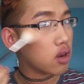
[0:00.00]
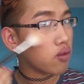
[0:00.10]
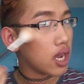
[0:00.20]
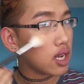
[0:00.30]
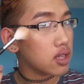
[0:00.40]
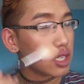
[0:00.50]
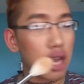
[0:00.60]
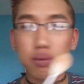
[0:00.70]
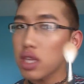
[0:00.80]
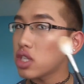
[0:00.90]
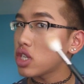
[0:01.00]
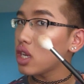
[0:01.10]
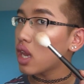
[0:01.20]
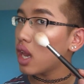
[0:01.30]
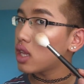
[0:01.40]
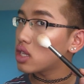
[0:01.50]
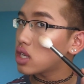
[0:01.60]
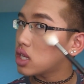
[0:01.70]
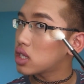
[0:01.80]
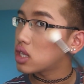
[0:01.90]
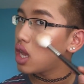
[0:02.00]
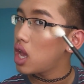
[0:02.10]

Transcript: right on the top of the cheek, and it just